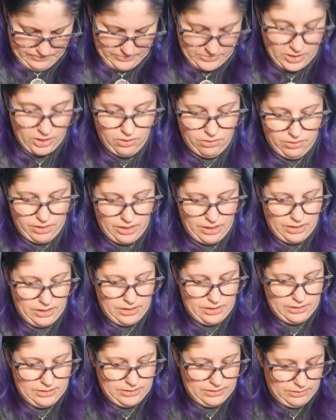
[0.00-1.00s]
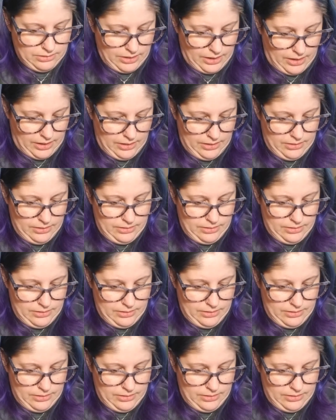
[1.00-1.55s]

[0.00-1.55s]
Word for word: Oh, yeah, it is. Okay.